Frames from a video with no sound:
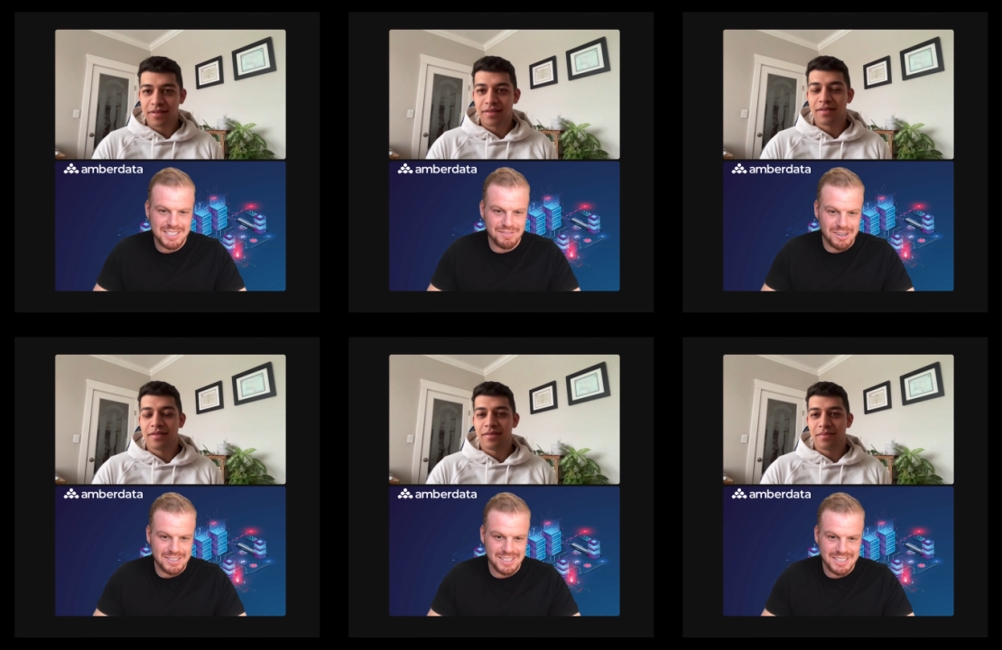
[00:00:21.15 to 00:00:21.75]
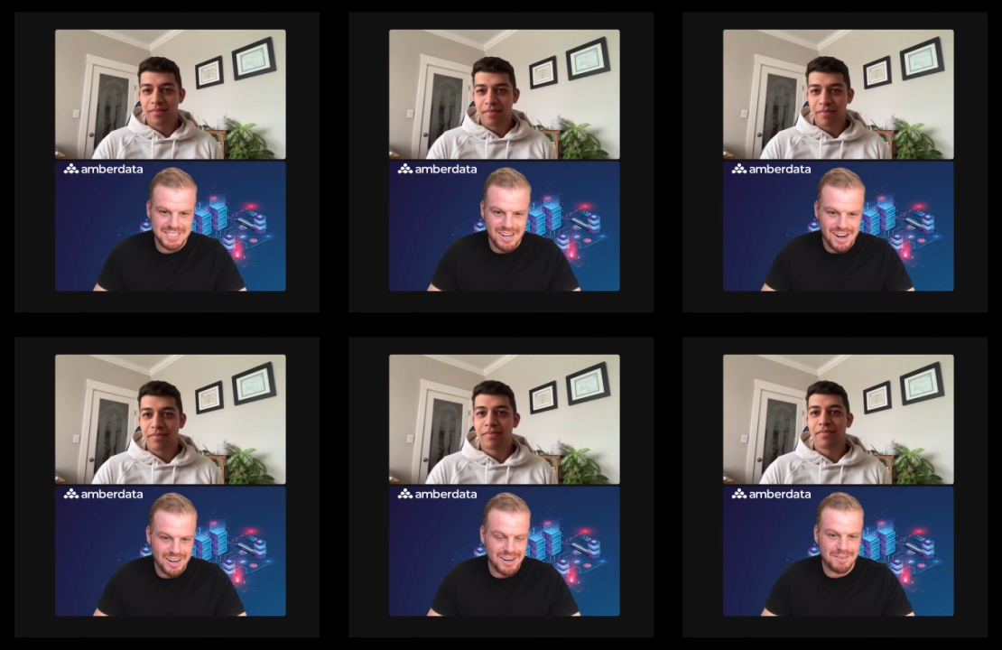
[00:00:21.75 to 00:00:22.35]
Speaker 1: Volatility
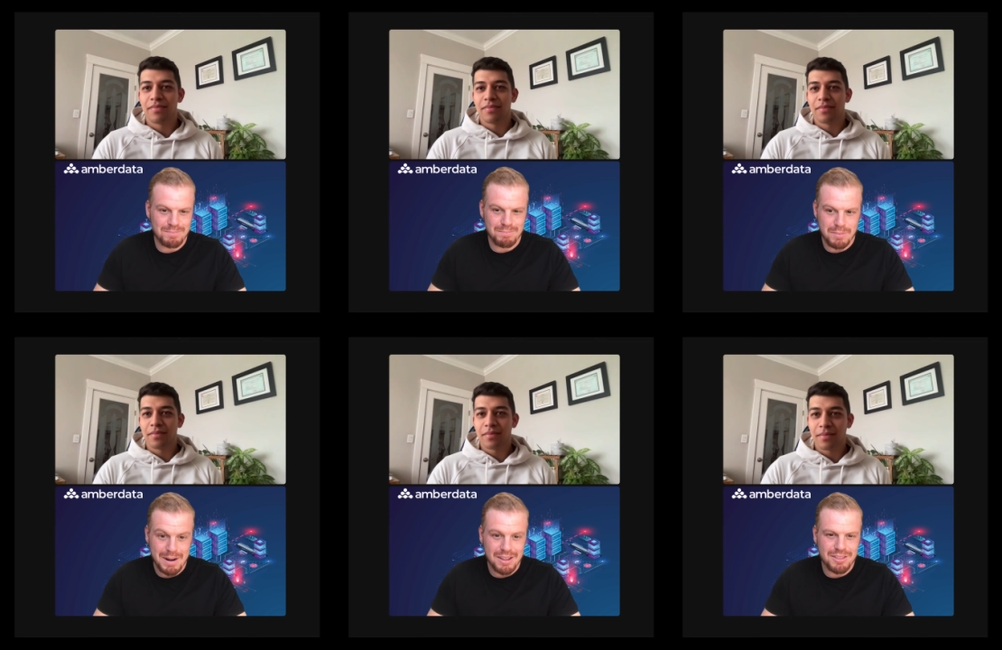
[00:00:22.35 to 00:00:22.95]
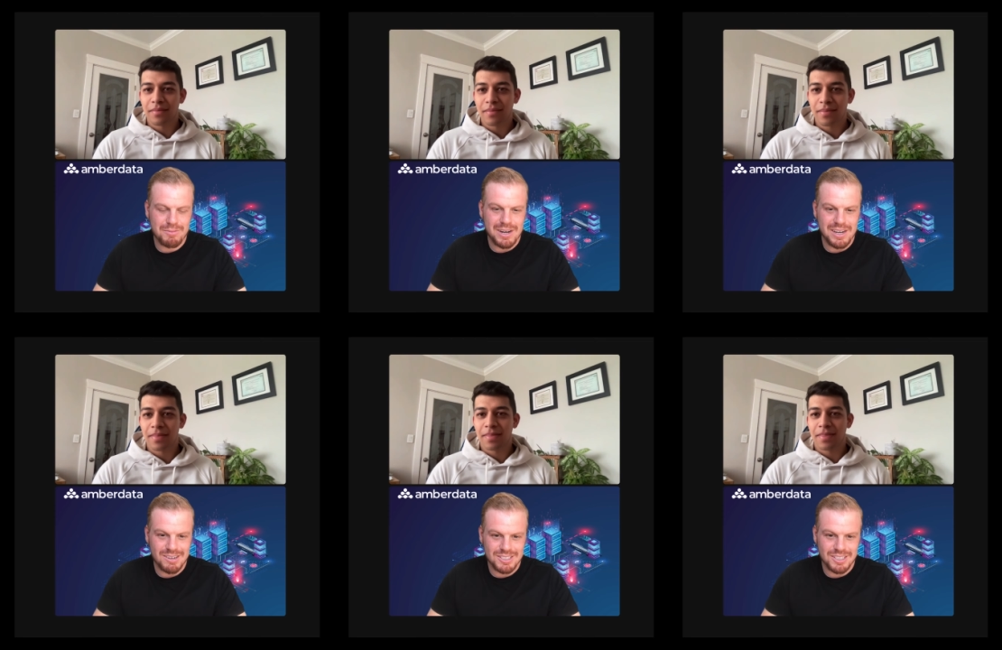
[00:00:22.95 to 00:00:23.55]
Saga about 3
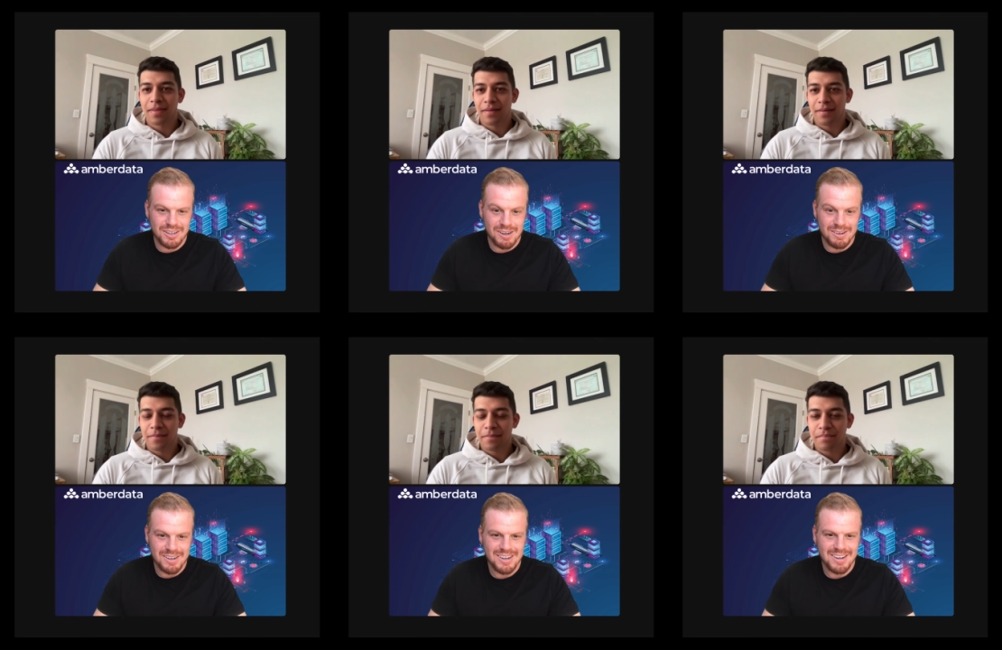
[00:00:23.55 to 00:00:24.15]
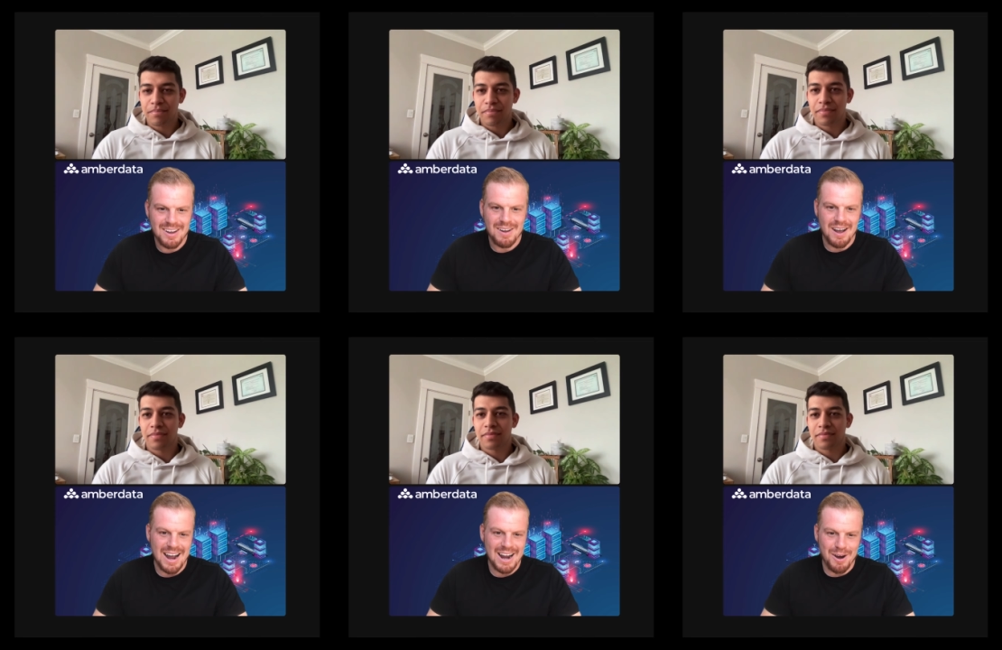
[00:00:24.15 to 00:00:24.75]
years ago.
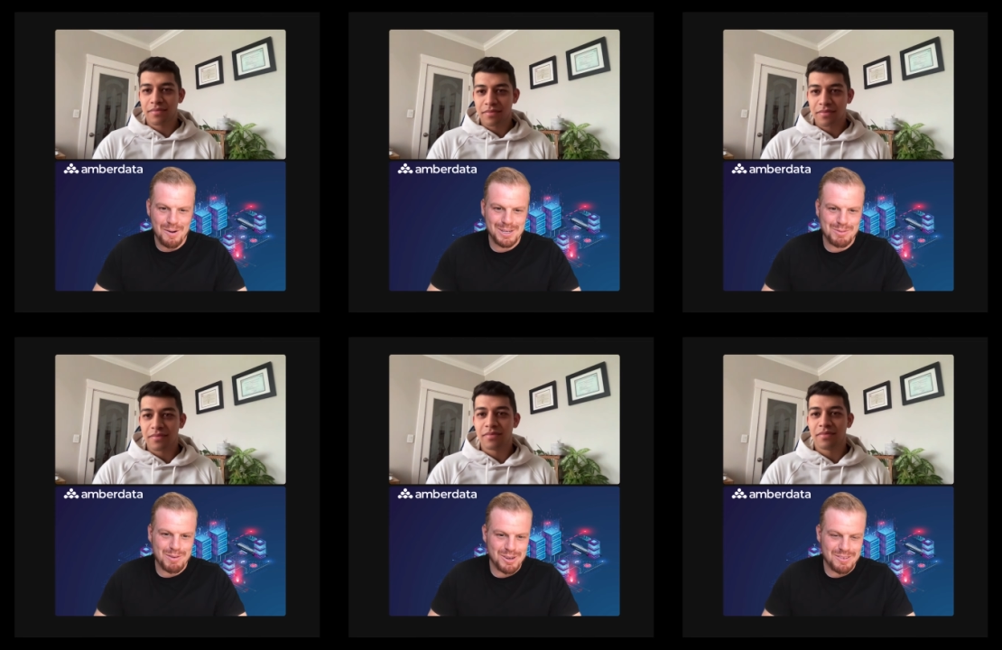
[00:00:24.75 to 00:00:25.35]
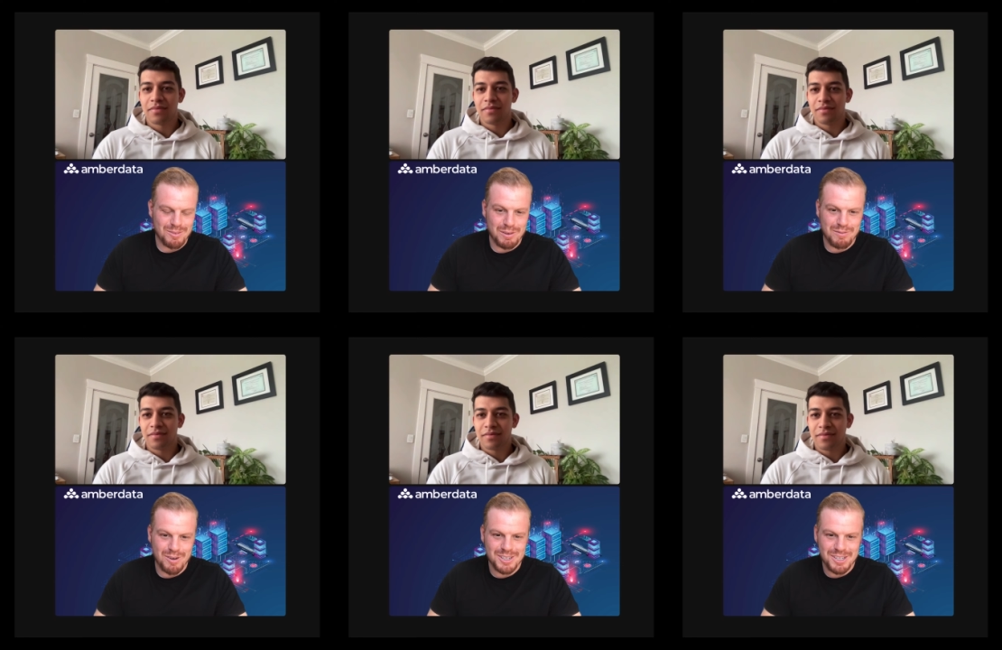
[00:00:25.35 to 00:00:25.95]
I always
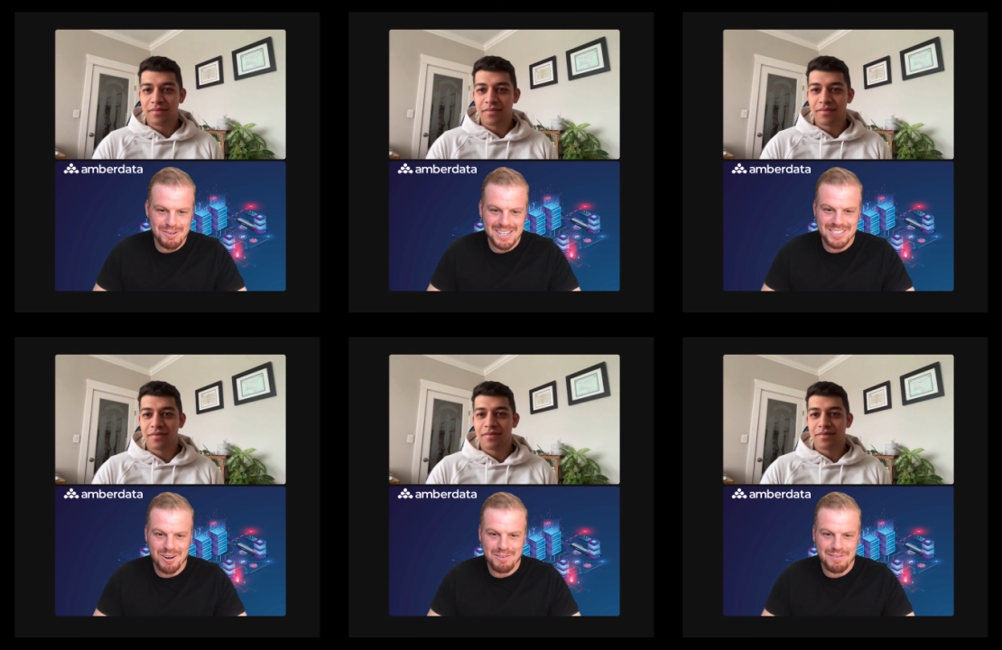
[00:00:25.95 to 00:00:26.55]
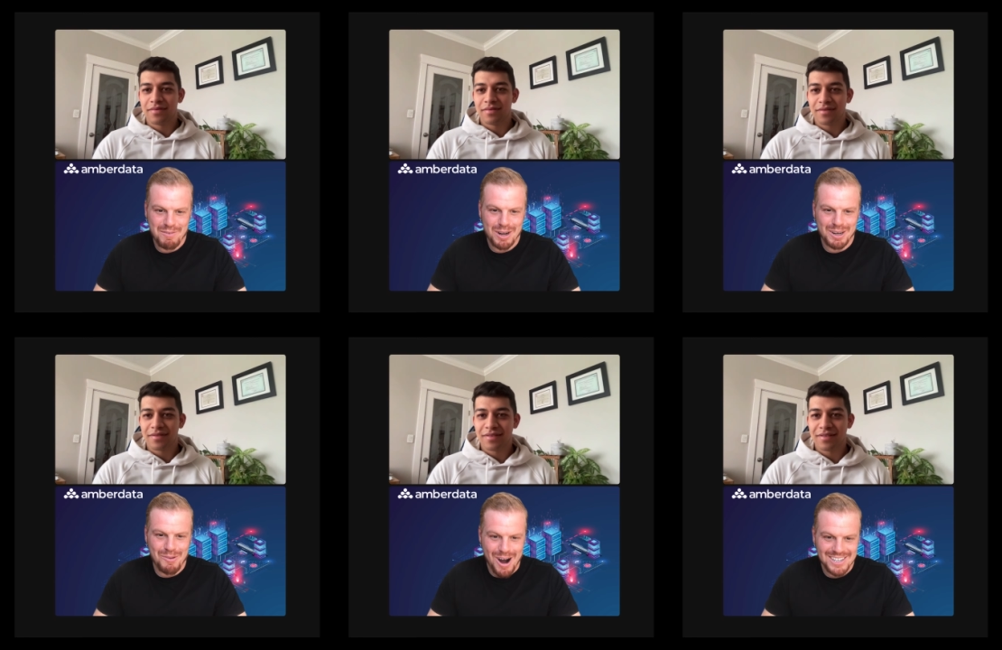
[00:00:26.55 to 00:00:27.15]
refer to you as our favorite
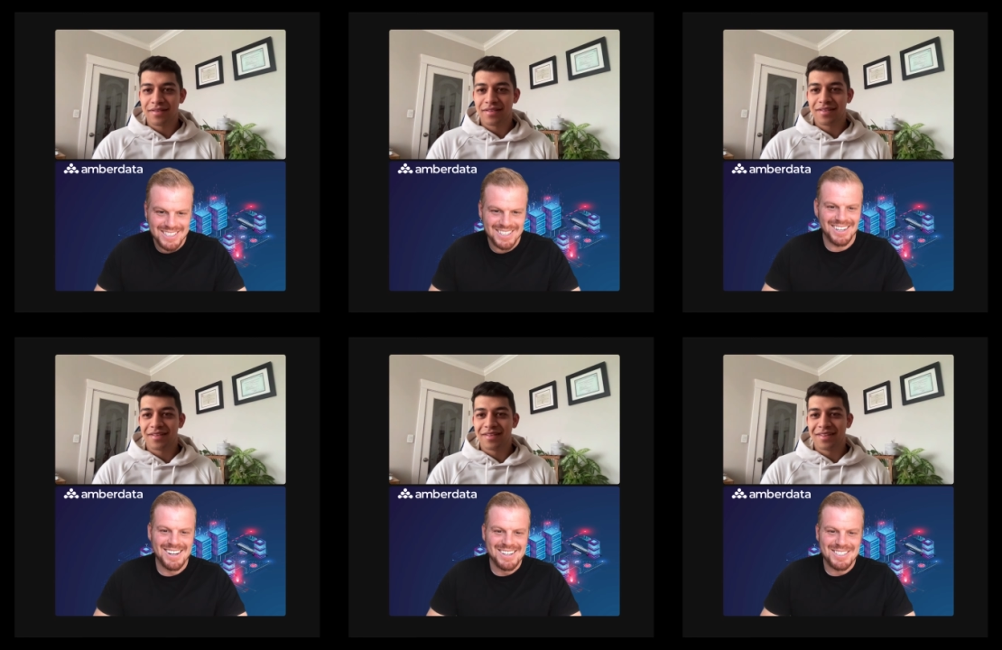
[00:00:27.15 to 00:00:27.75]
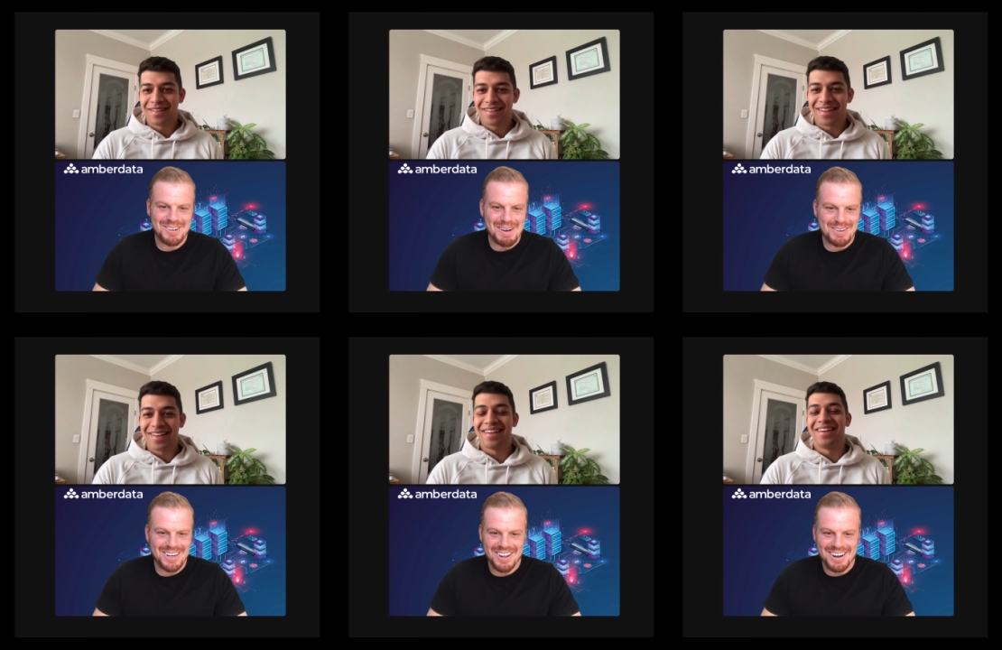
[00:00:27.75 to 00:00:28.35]
quant. So I
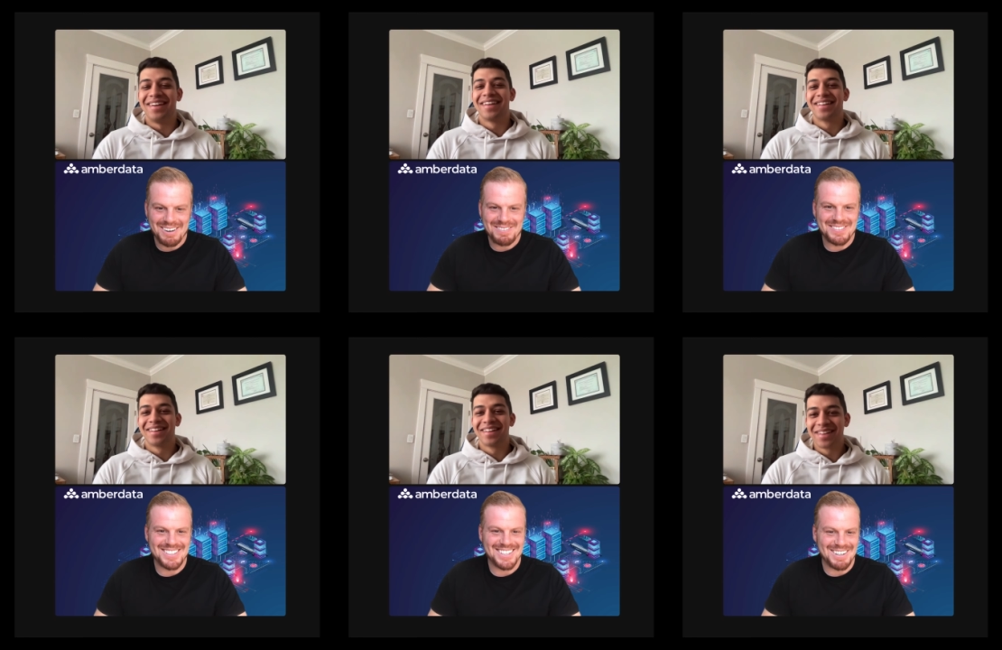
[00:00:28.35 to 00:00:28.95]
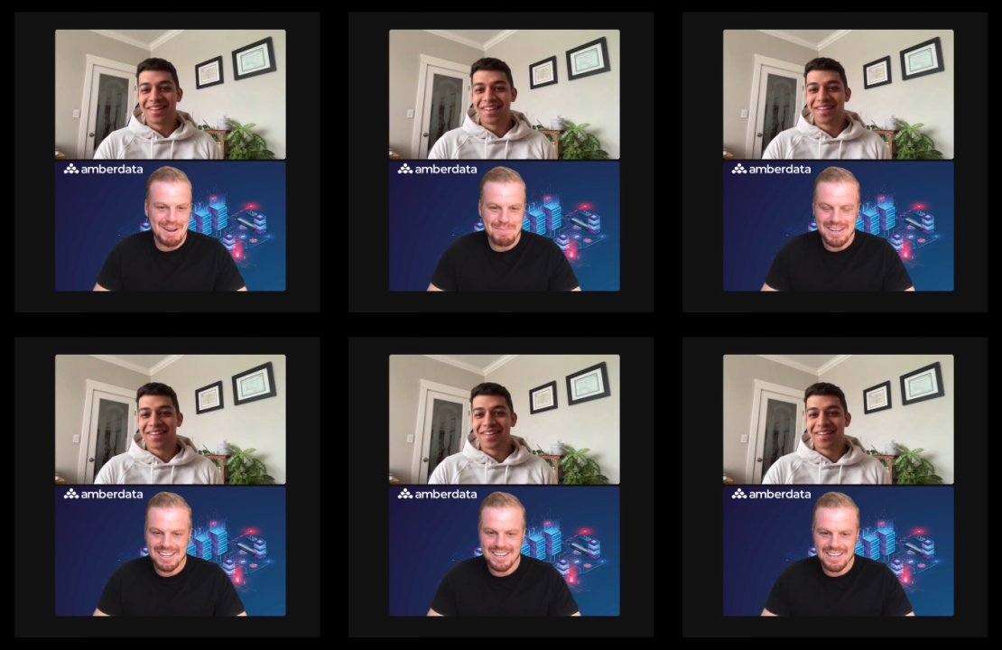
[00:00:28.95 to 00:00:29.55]
would love to
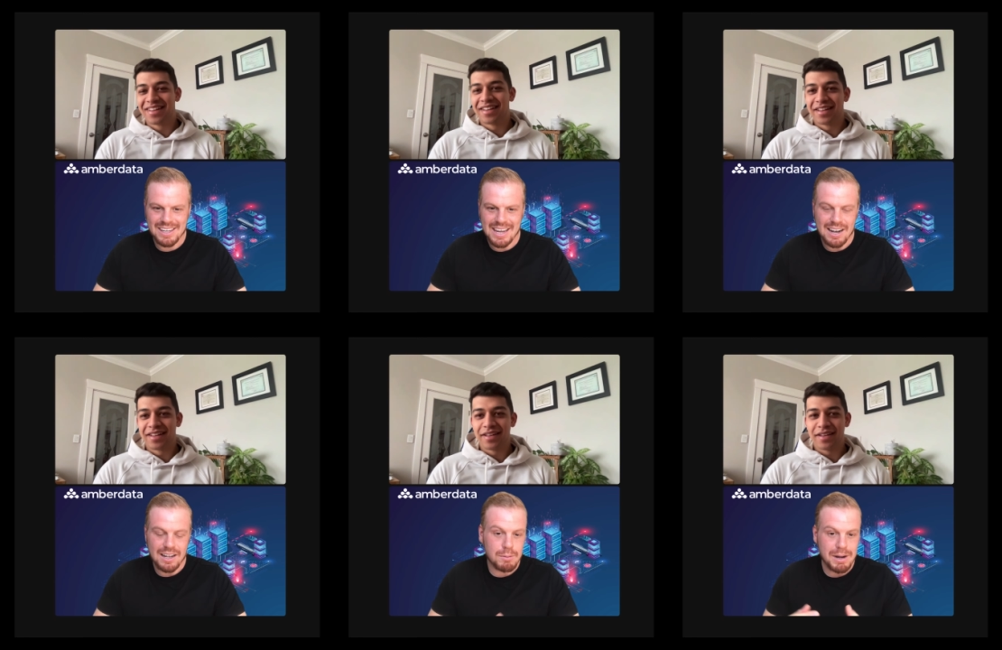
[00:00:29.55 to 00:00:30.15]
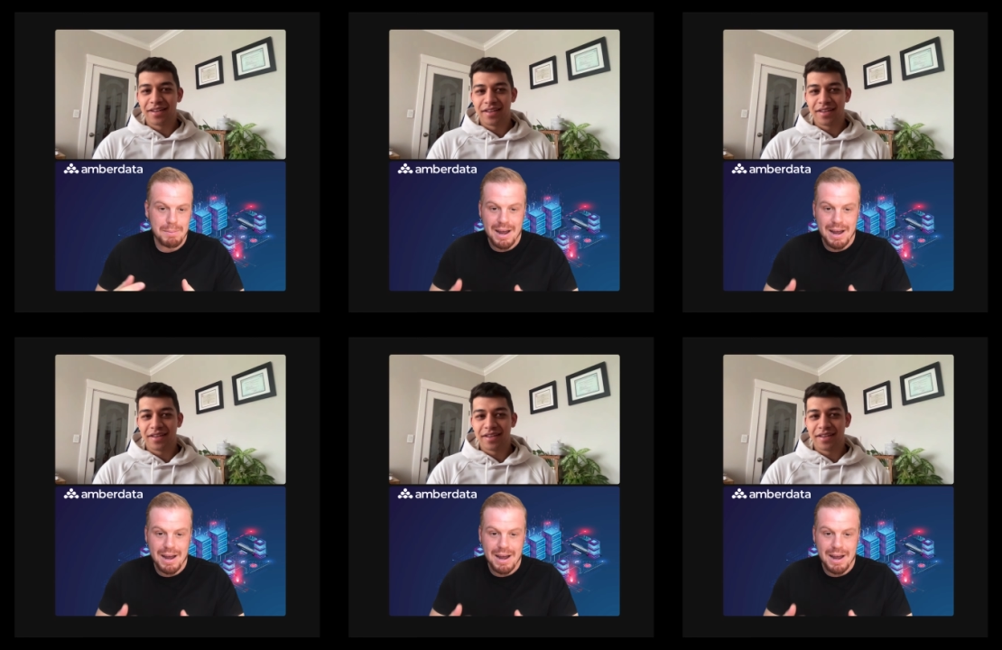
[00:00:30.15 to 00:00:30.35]
maybe get a little bit about